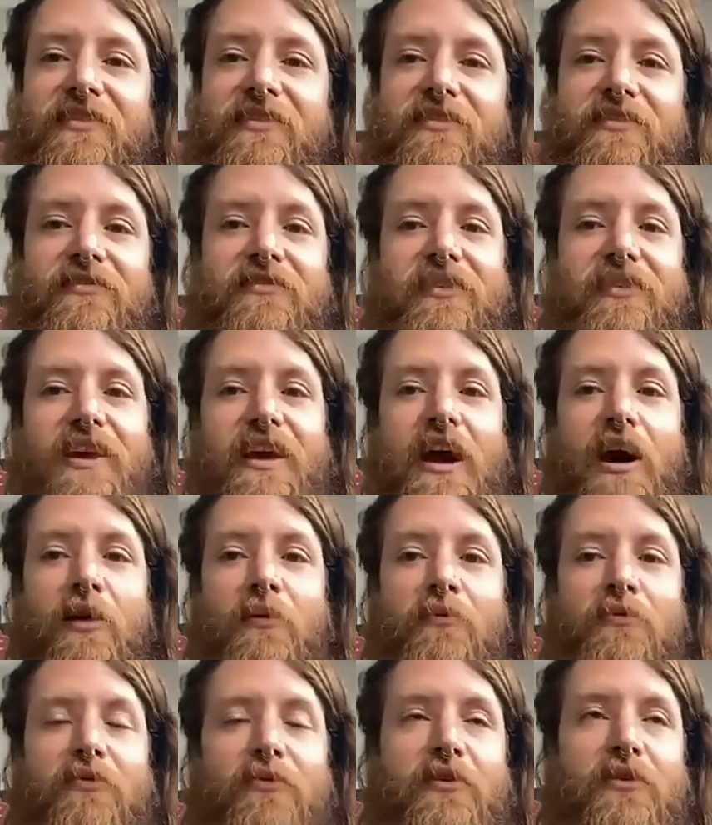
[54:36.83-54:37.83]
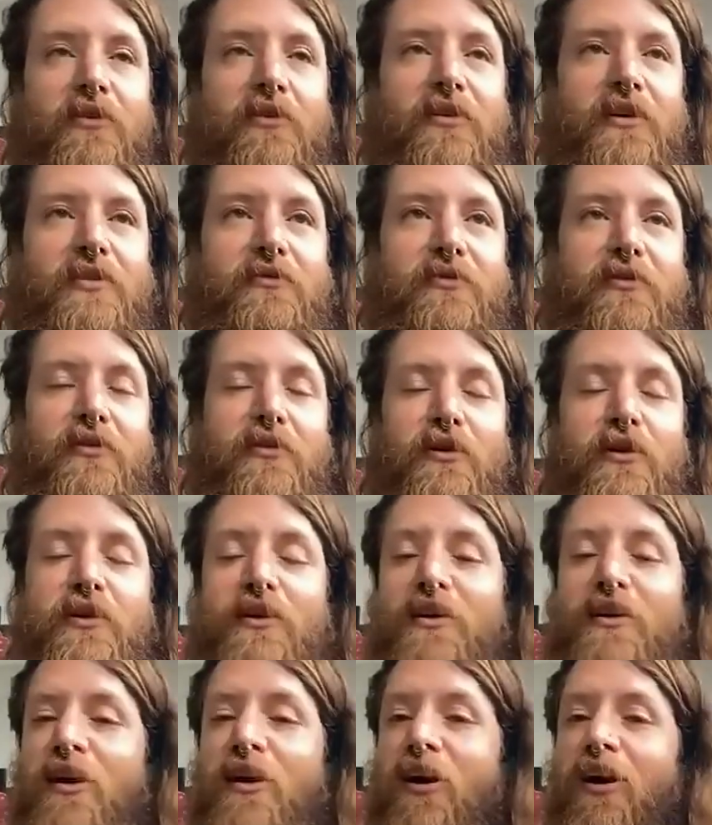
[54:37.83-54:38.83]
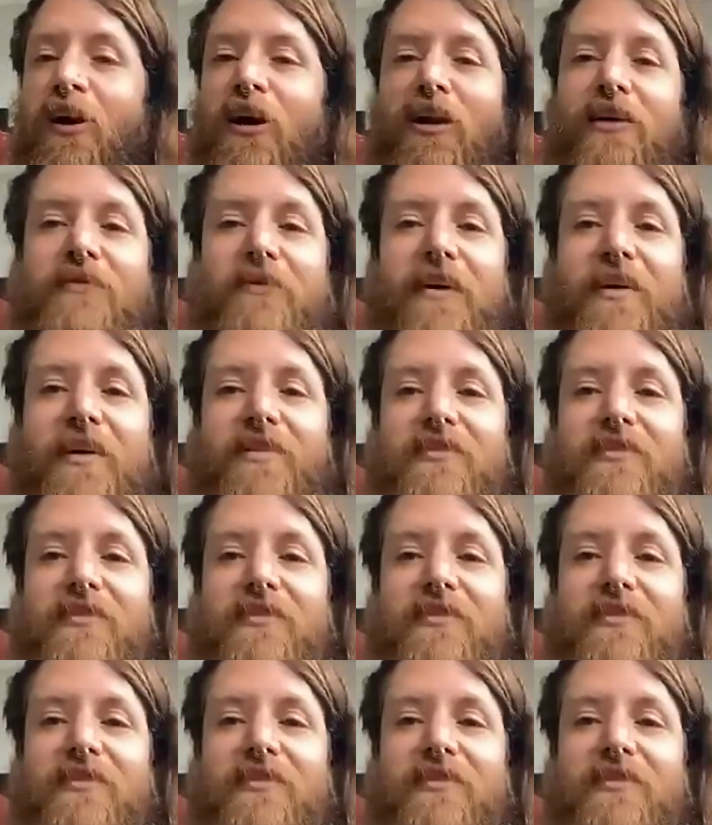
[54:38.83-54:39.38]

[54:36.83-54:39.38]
It's really helpful and for all of us.